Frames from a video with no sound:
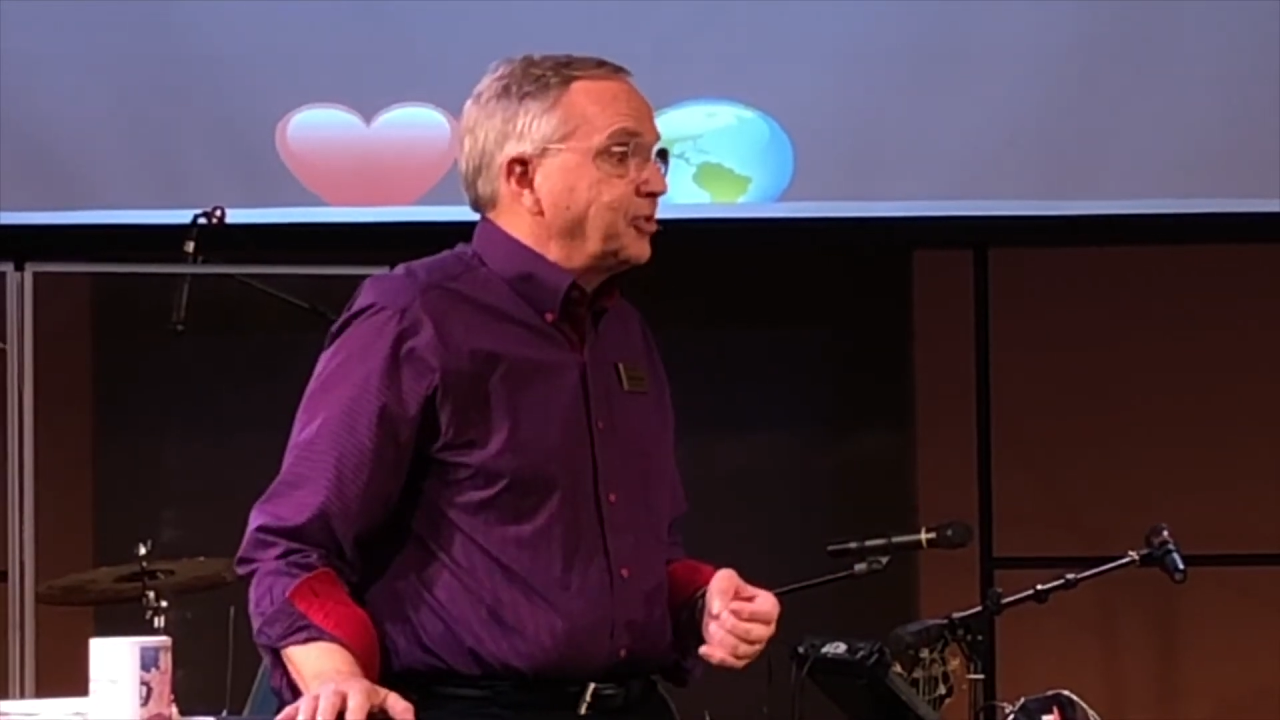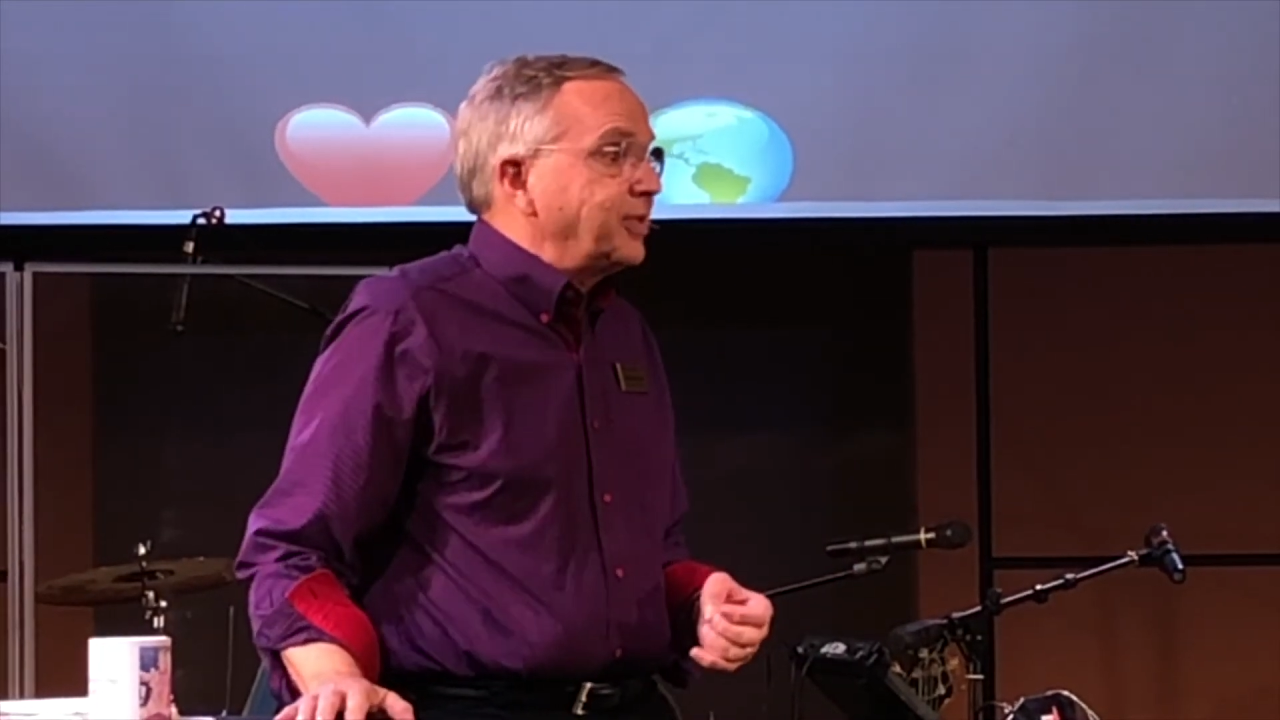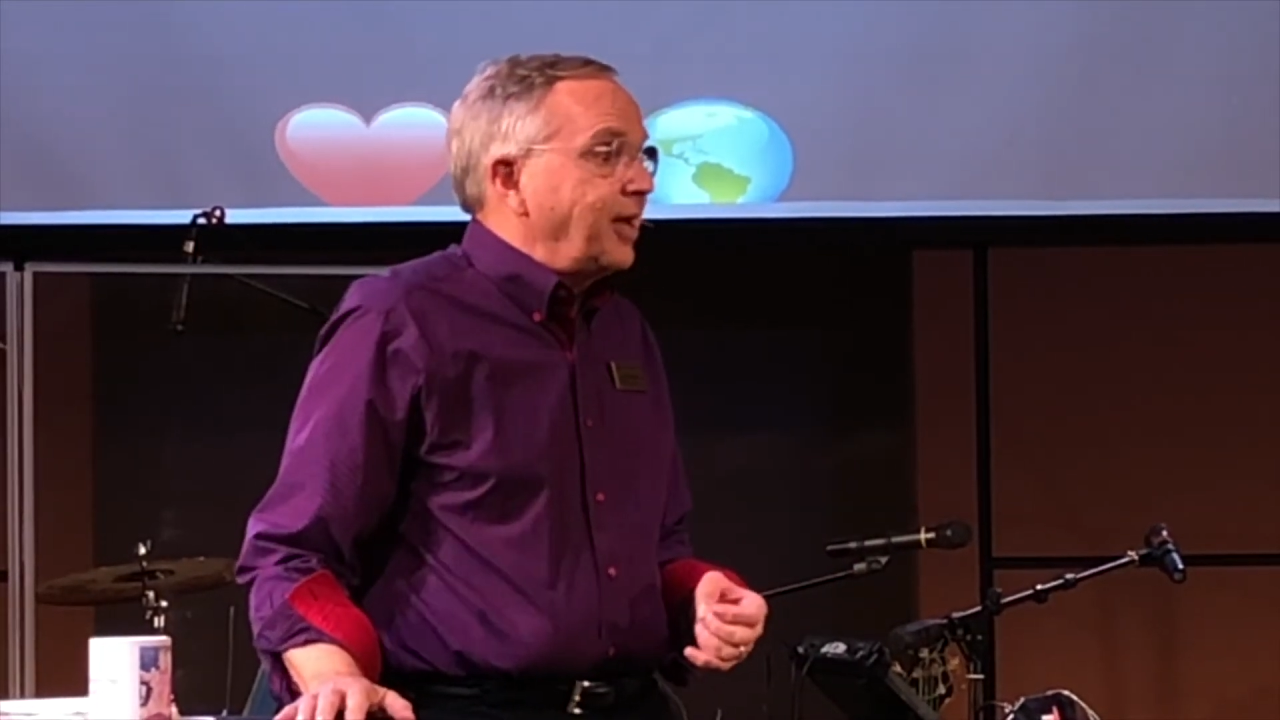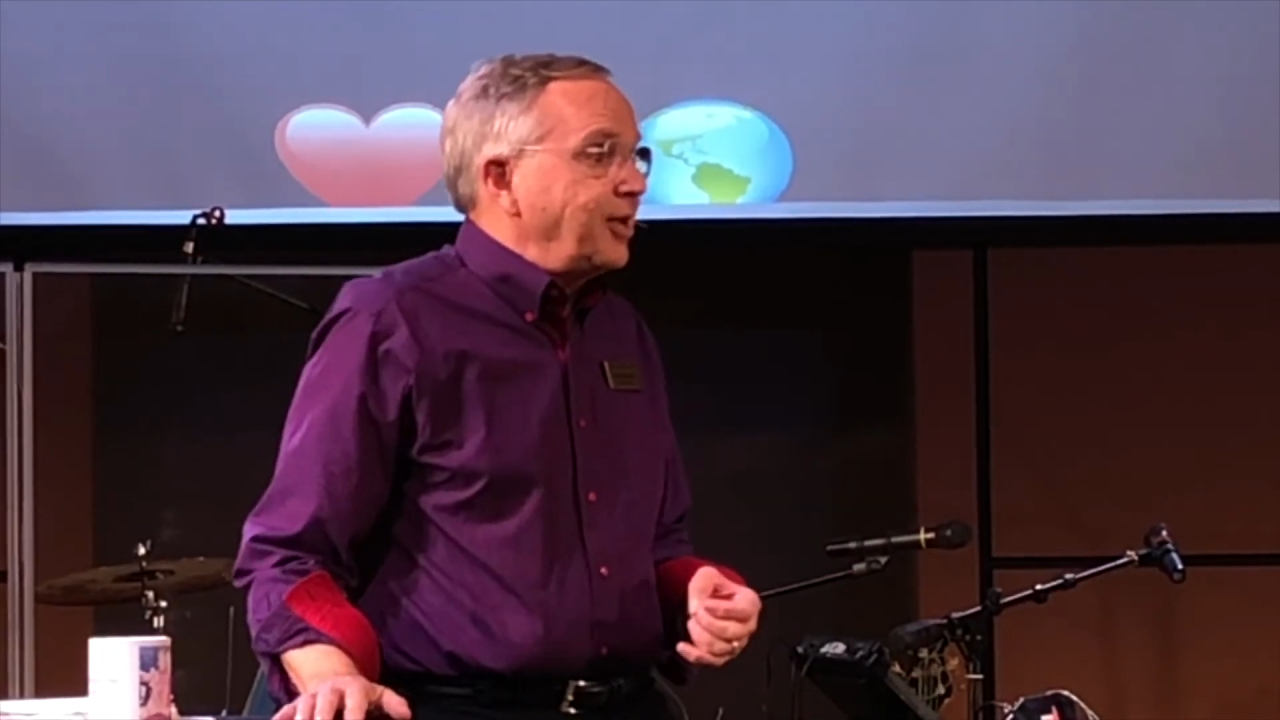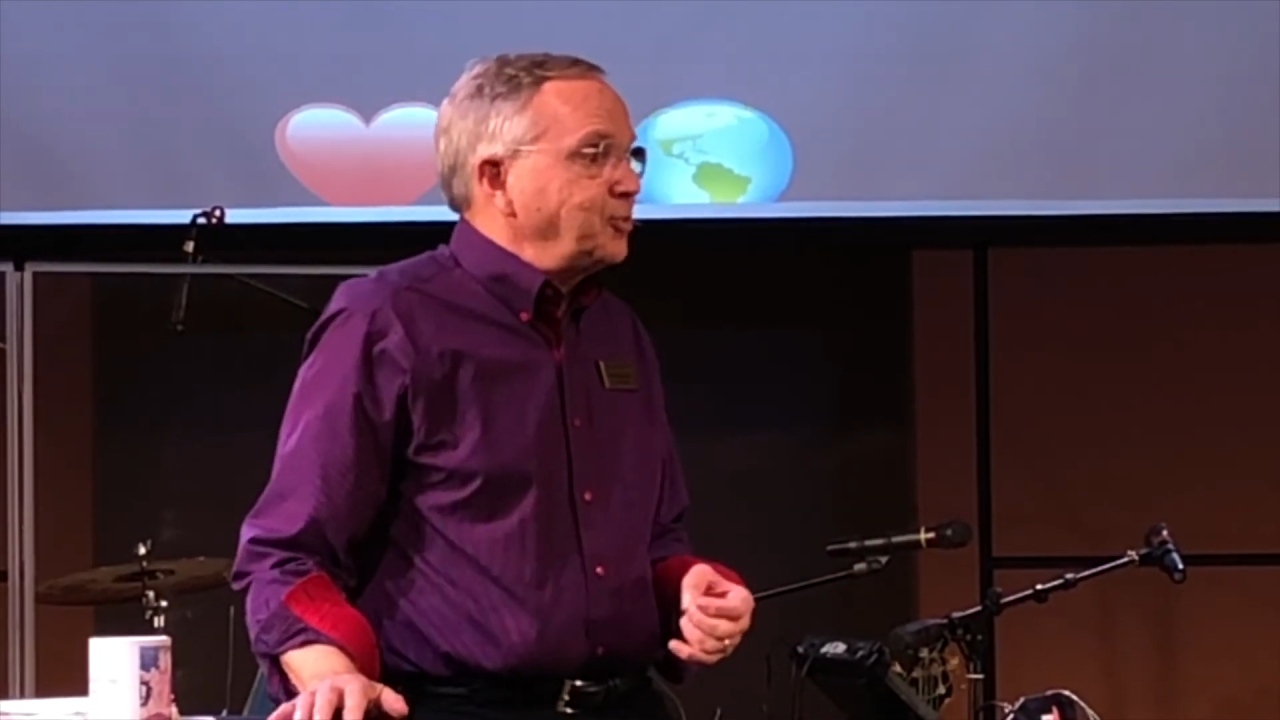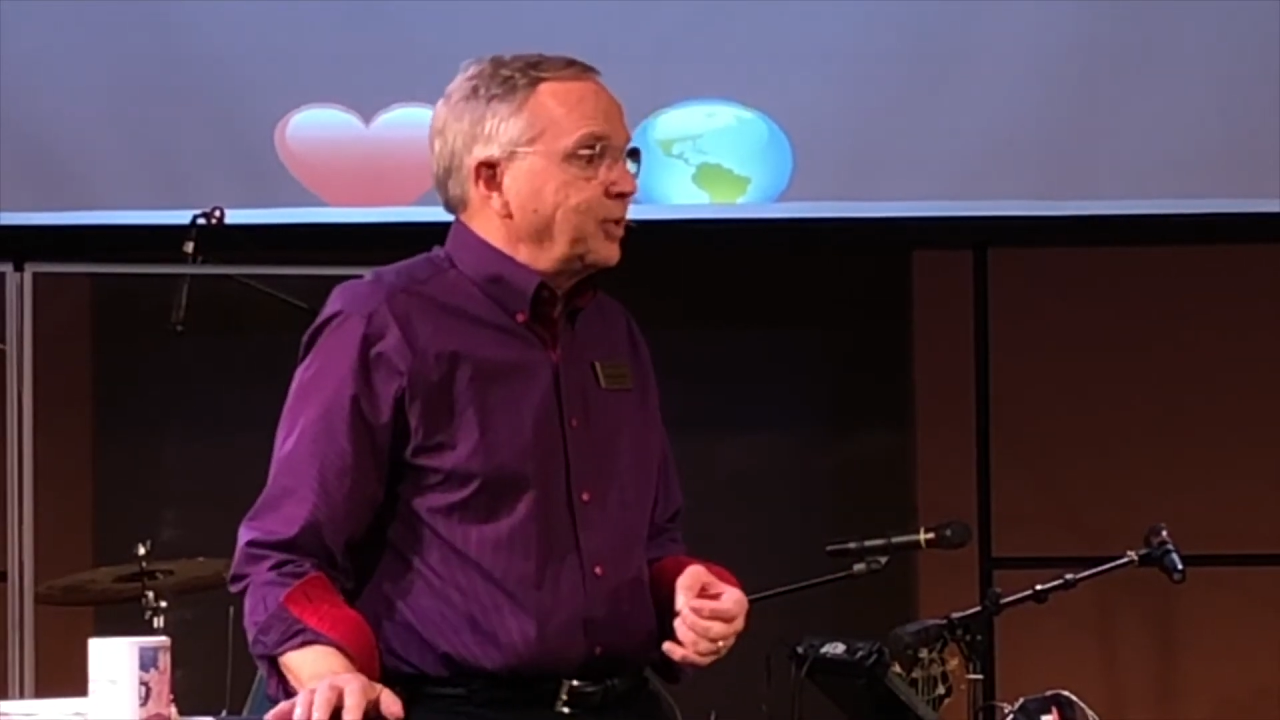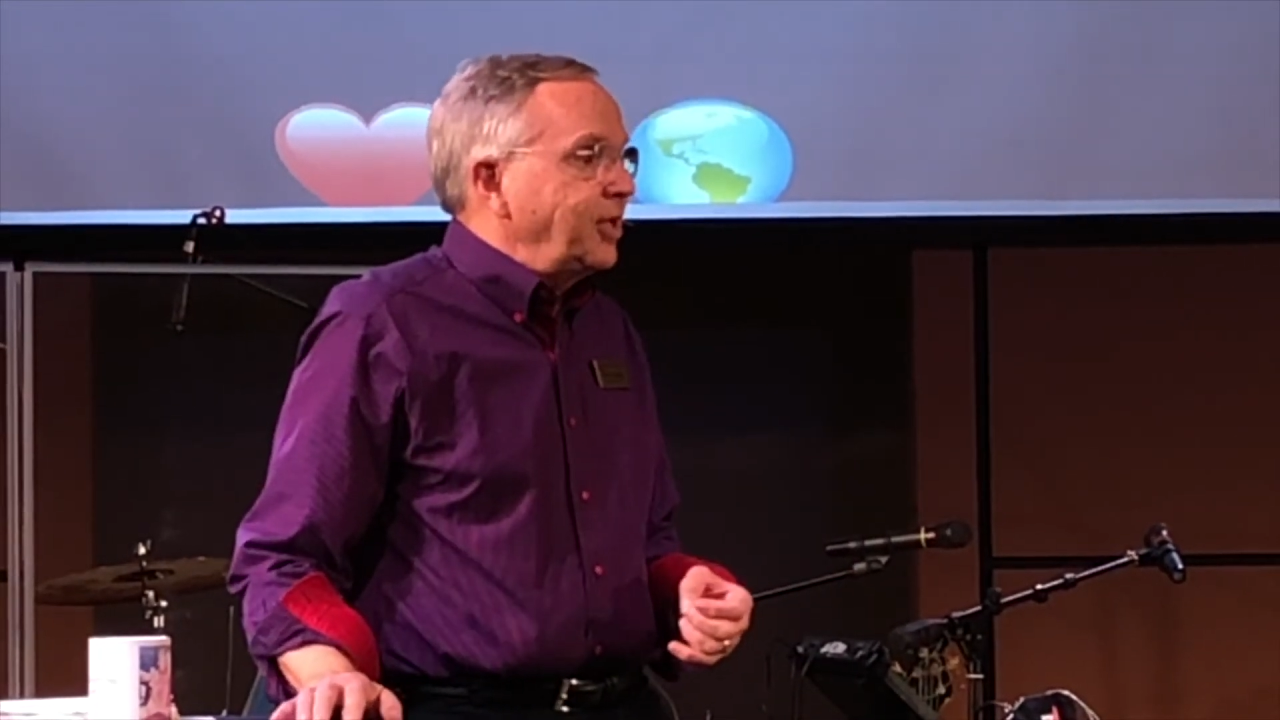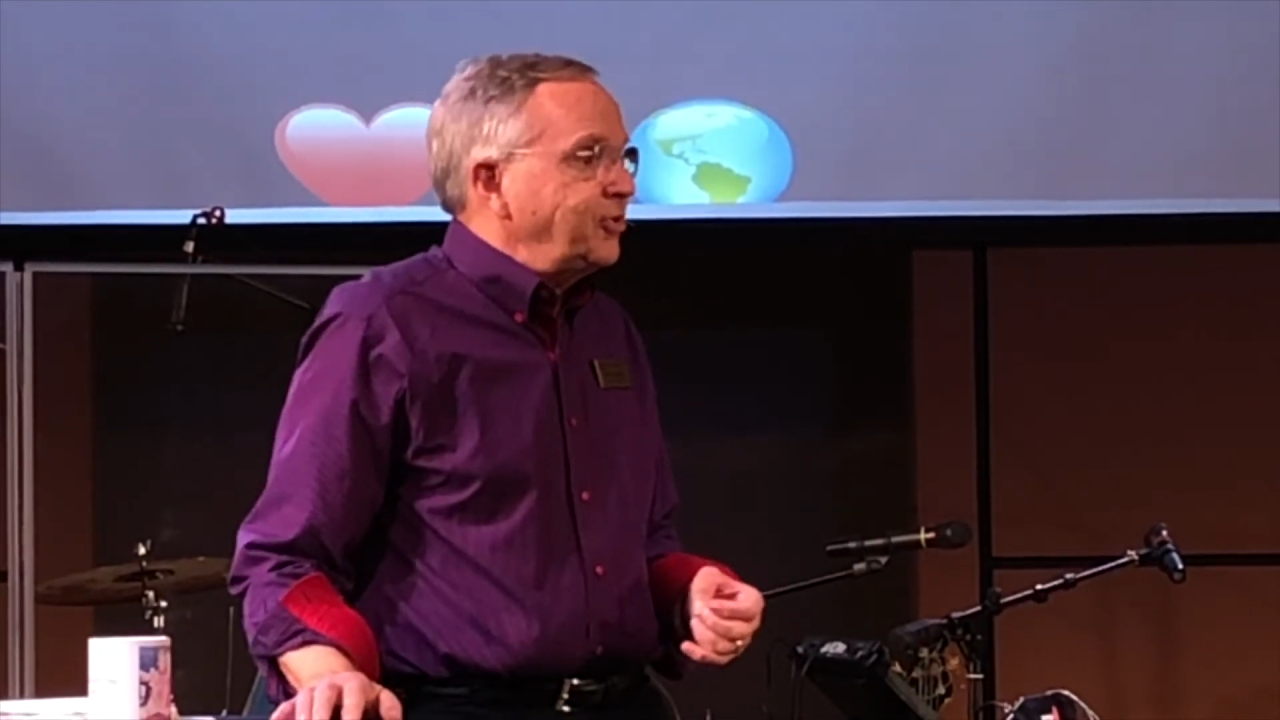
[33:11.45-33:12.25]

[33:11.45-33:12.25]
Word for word: To the husband.